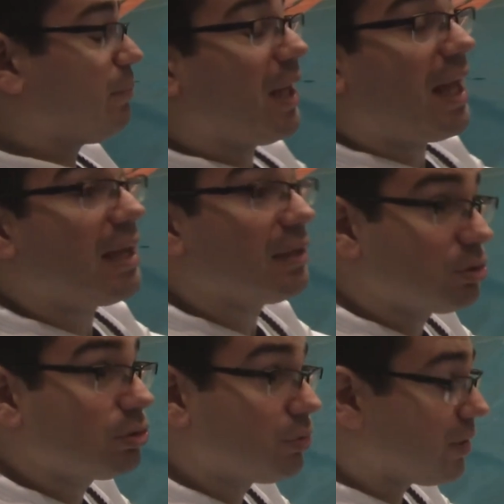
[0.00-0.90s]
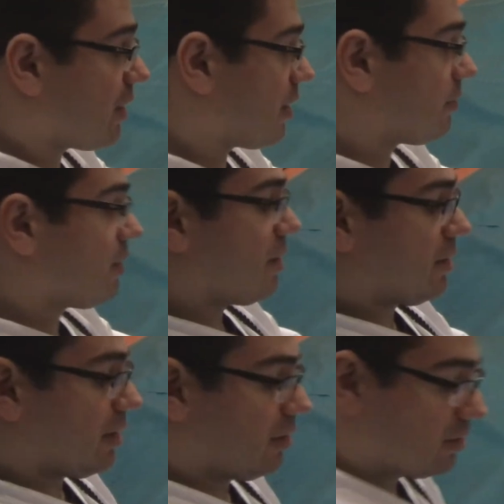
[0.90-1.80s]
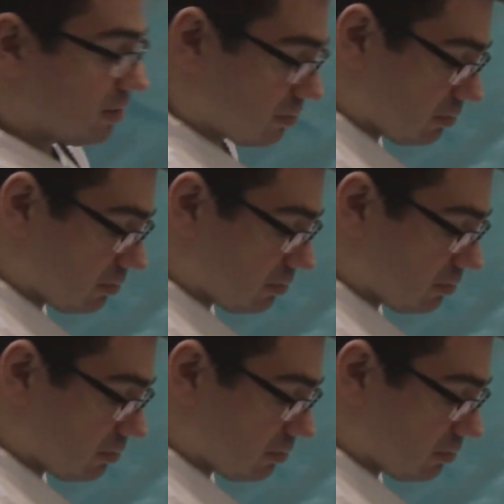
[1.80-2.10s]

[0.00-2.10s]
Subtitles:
plain shuriken, and it's